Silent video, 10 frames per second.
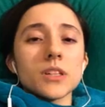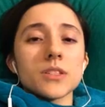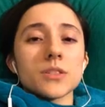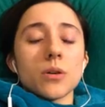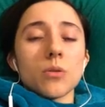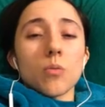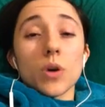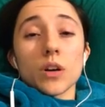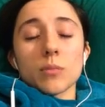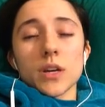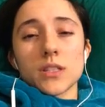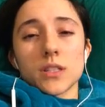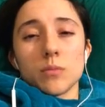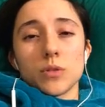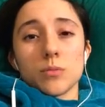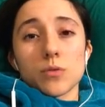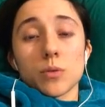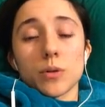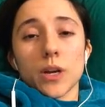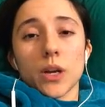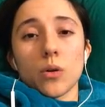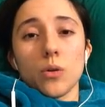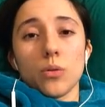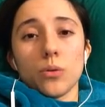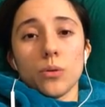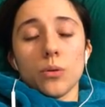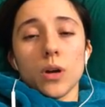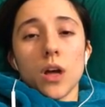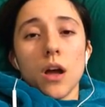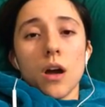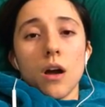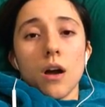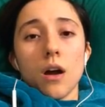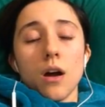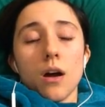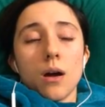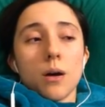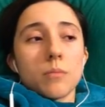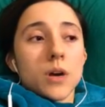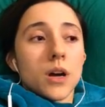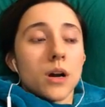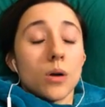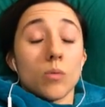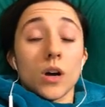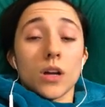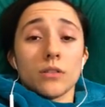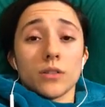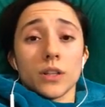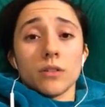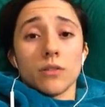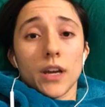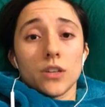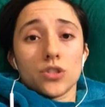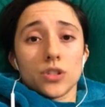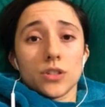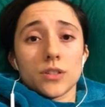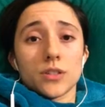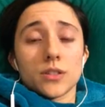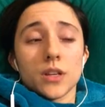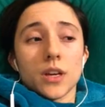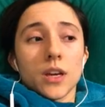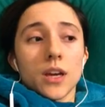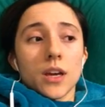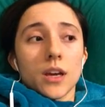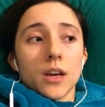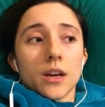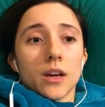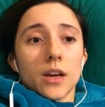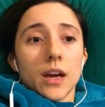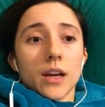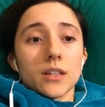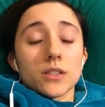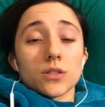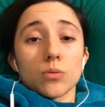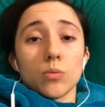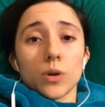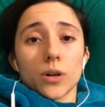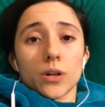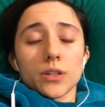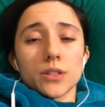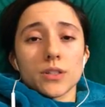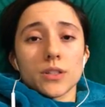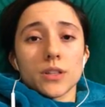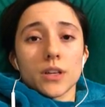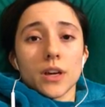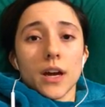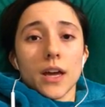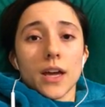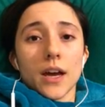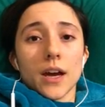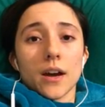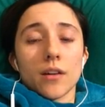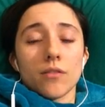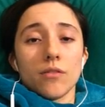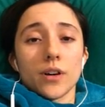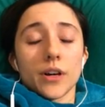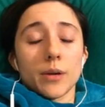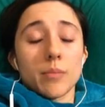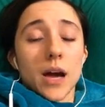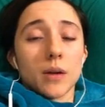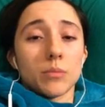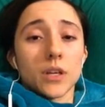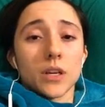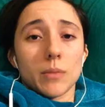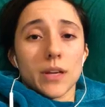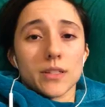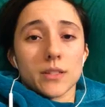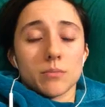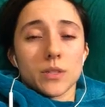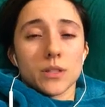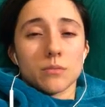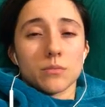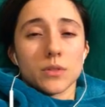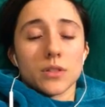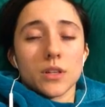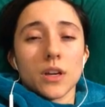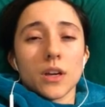So what are my symptoms? What do I go through? Well, it really ranges. At its worst, I have very bad PMS symptoms.